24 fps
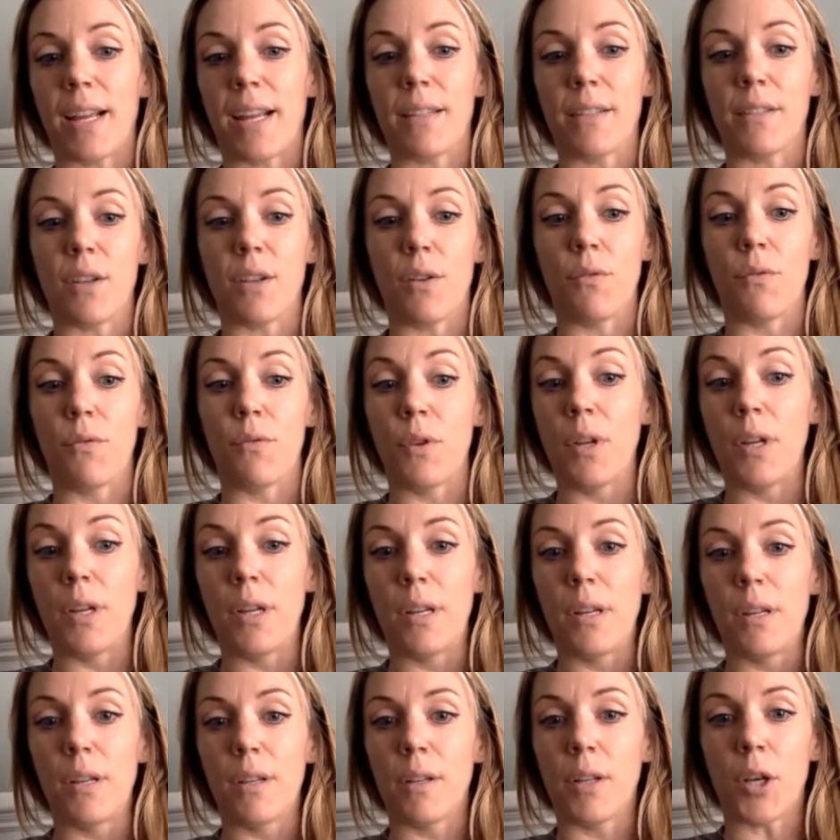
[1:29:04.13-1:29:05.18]
of,
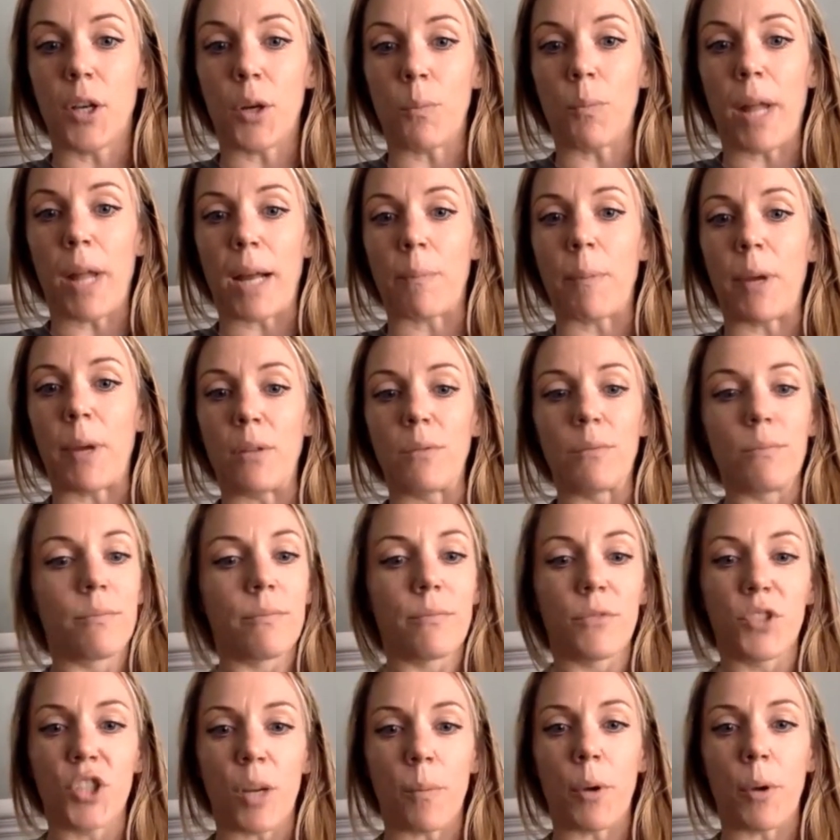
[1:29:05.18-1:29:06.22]
you know, black belt
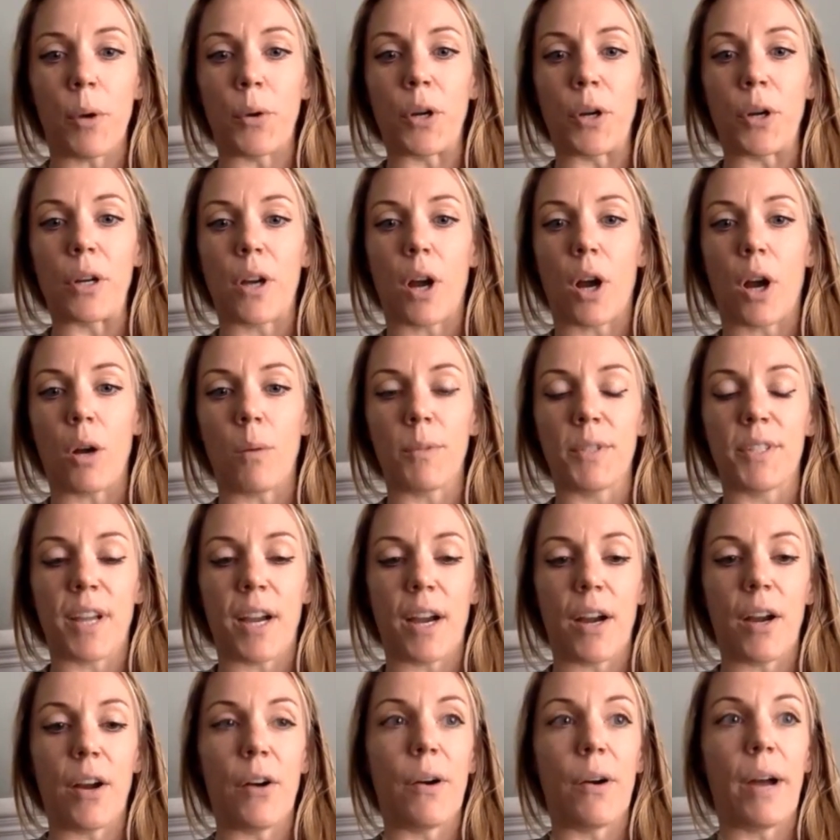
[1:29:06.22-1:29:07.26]
gym owner Carl
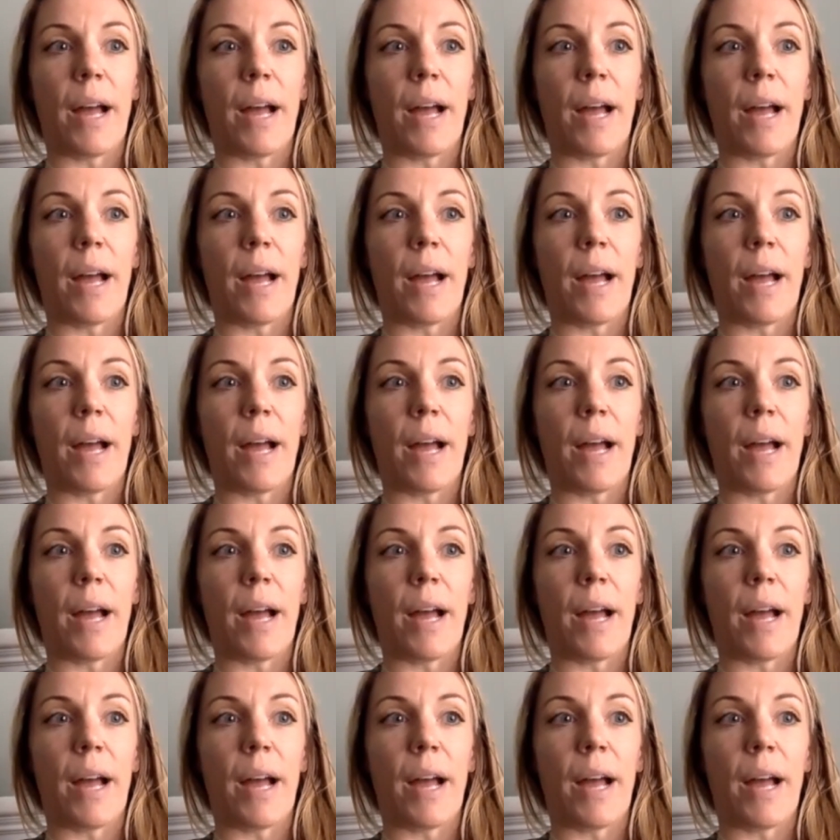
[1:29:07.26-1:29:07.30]
Massaro.